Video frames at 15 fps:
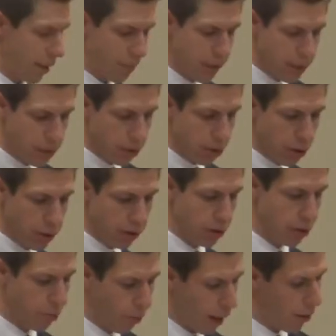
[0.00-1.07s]
he begins to look at the
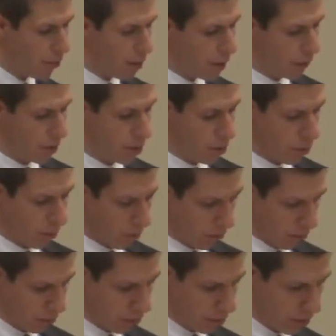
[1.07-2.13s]
grounding of these good
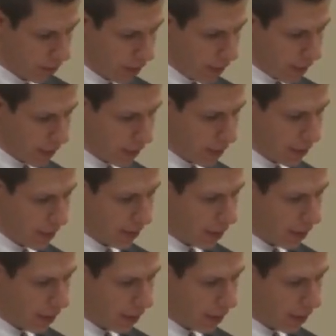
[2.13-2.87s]
works, is in the